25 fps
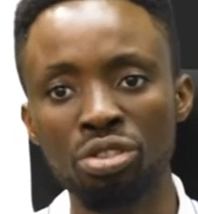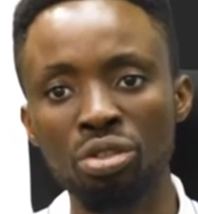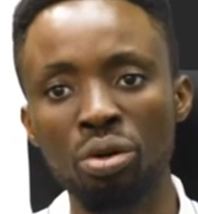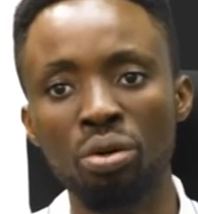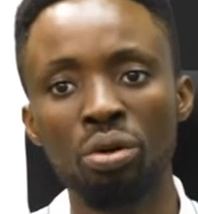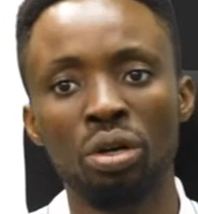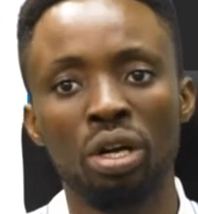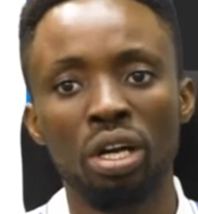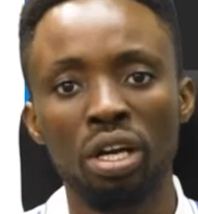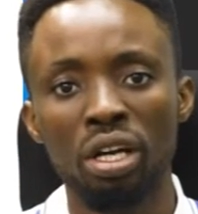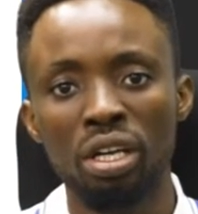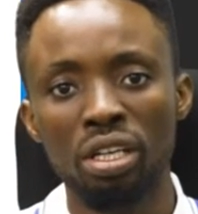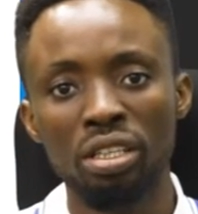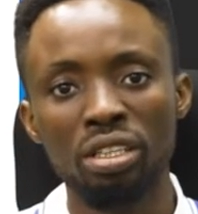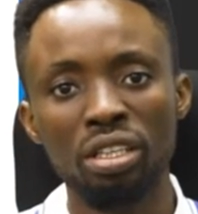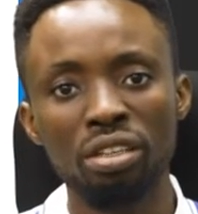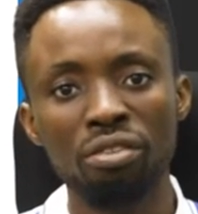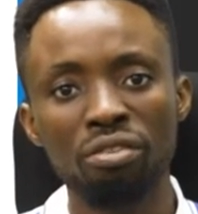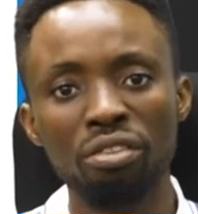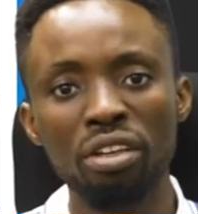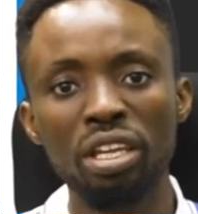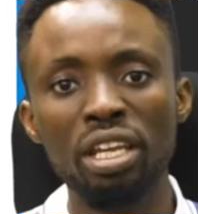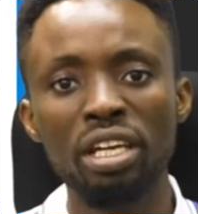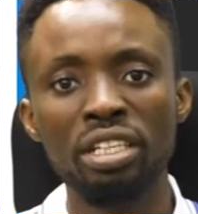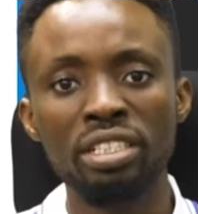So
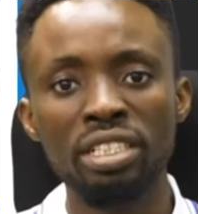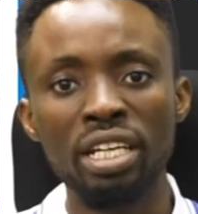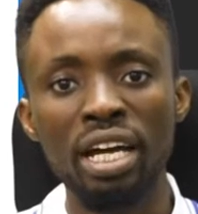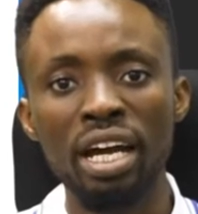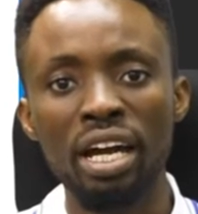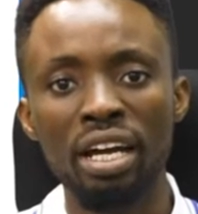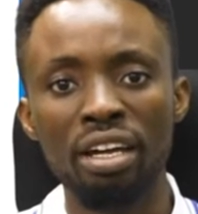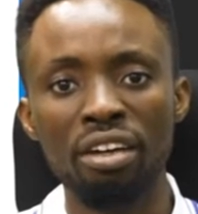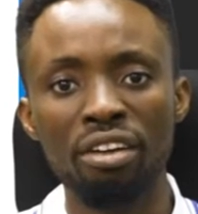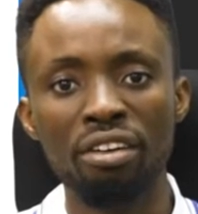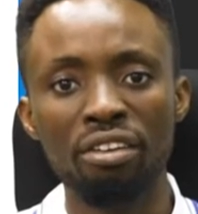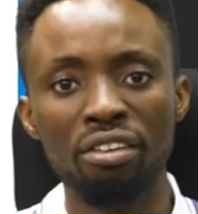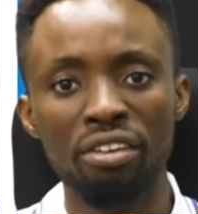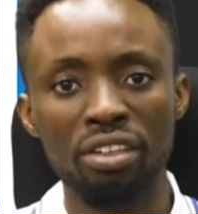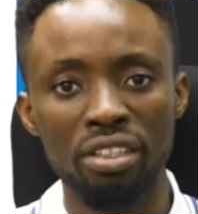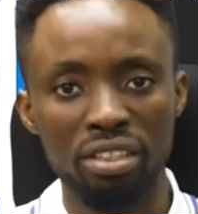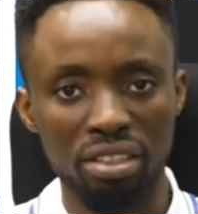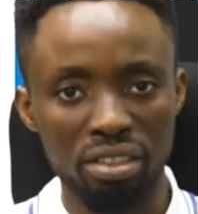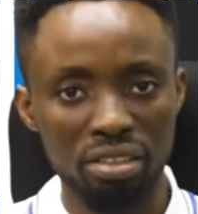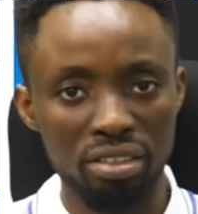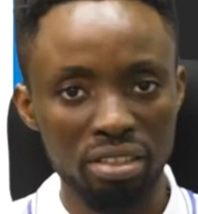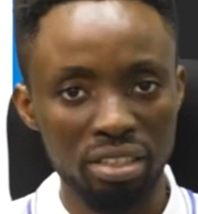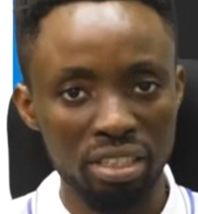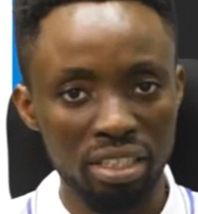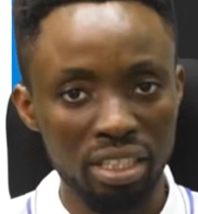the village
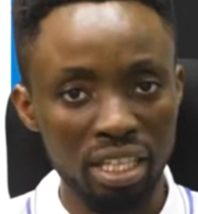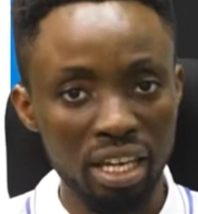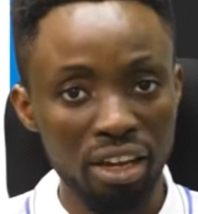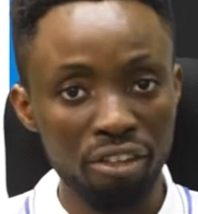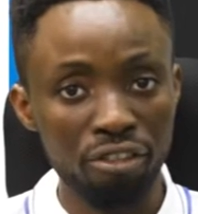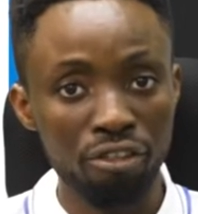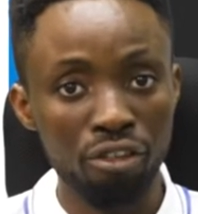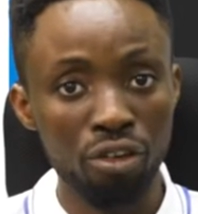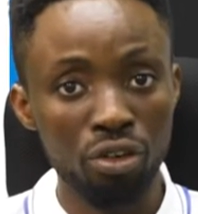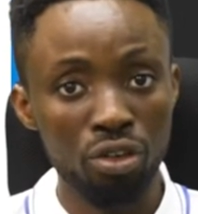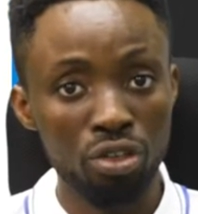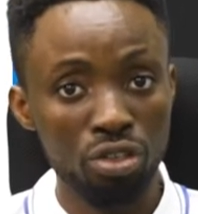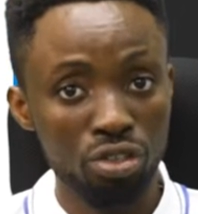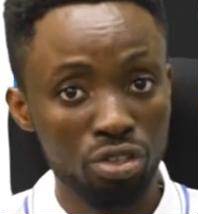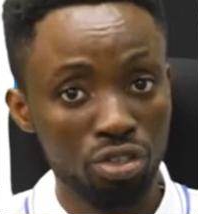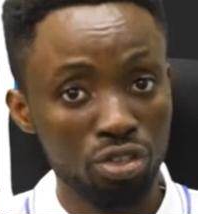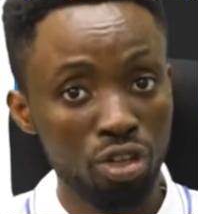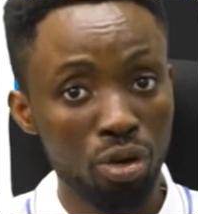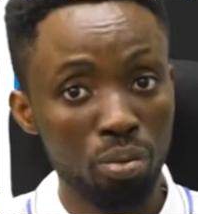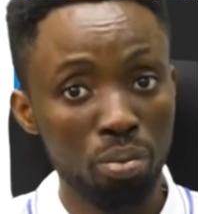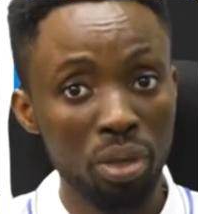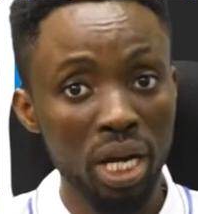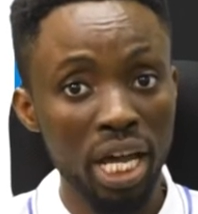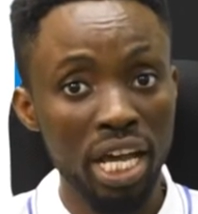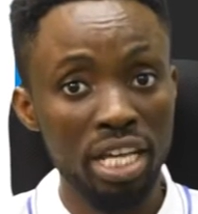therefore
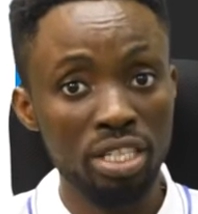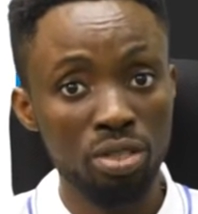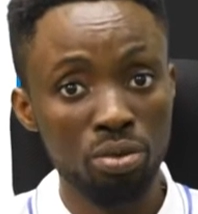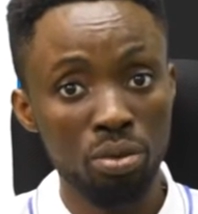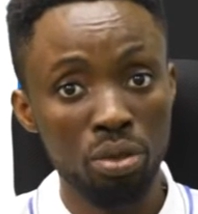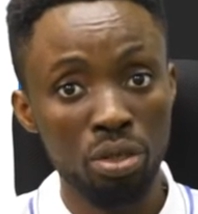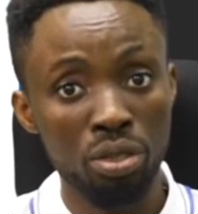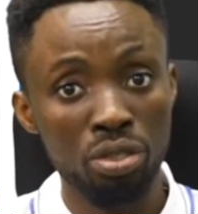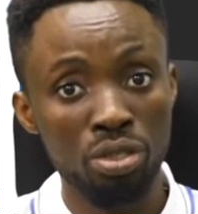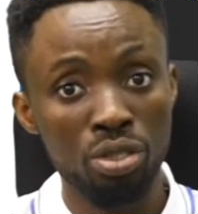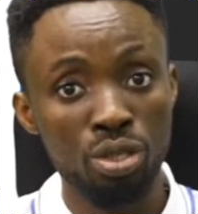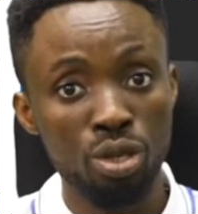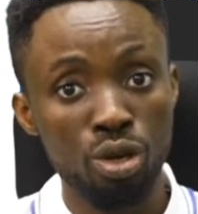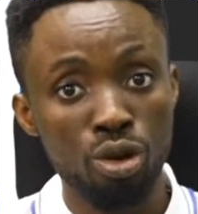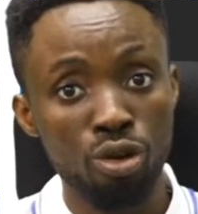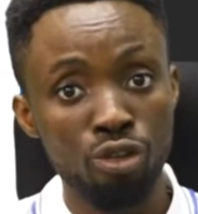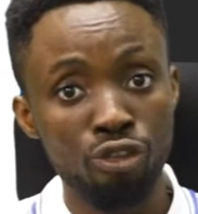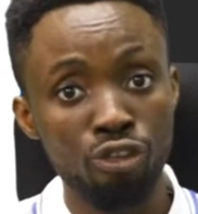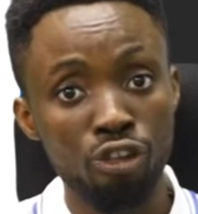supplies what